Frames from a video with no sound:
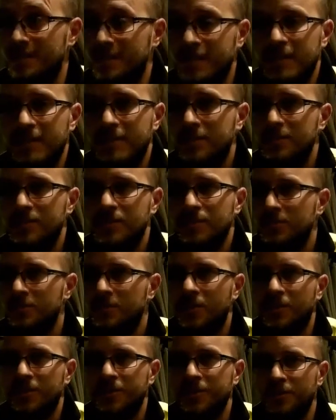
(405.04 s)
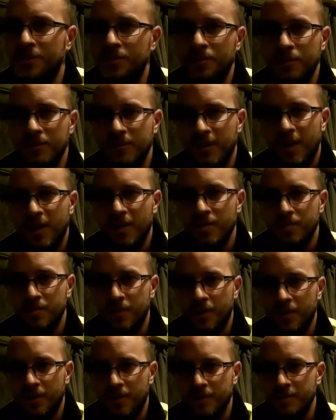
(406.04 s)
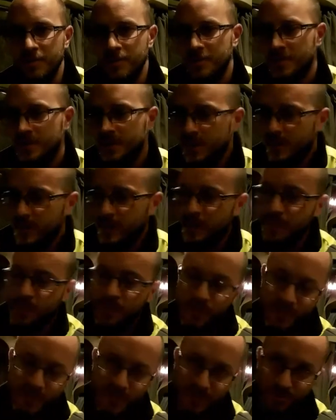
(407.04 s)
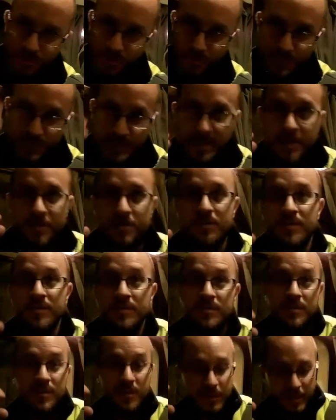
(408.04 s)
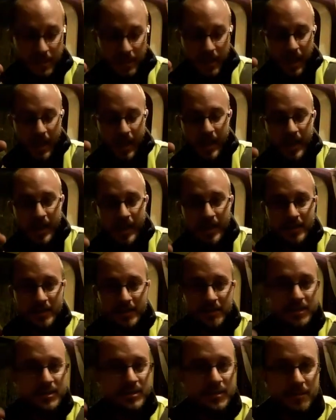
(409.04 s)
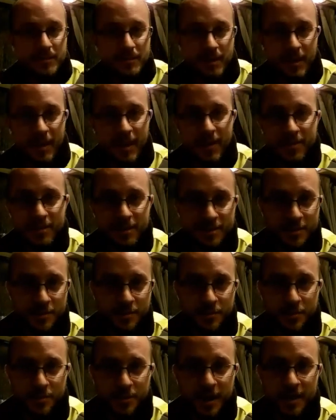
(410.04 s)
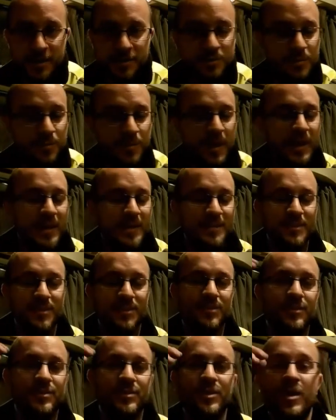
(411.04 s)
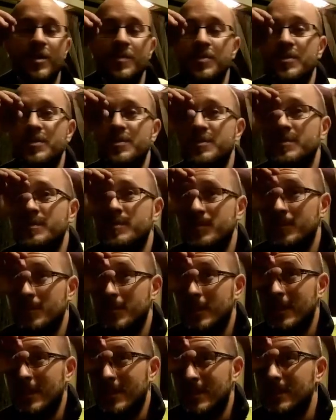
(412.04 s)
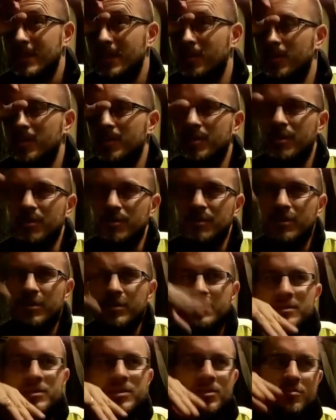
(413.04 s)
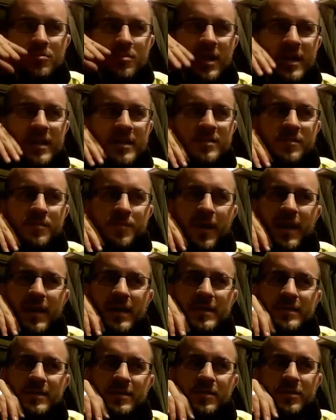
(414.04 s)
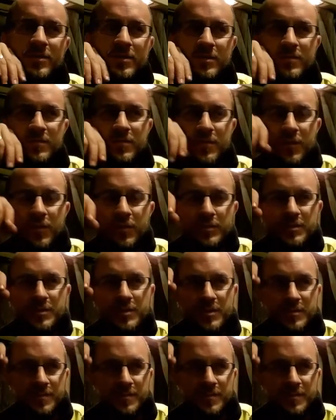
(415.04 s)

They just look like normal load bars, but they drop down and allow you to put extra pallets on the top. So I've got like 2 layers of pallets at the front.